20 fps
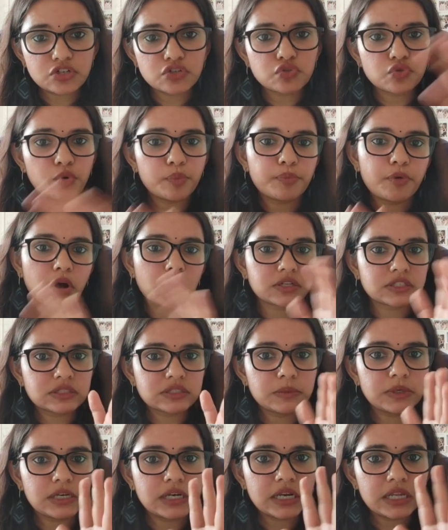so
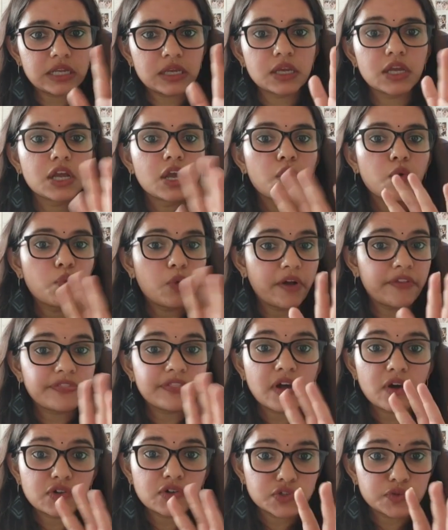approximately
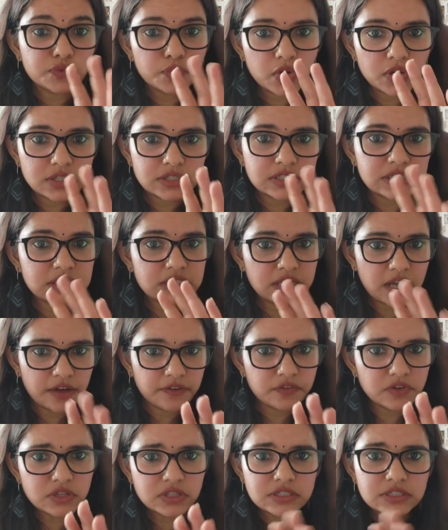1,000 words it
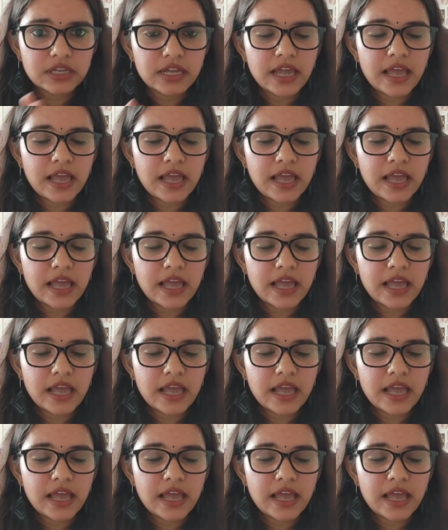covers,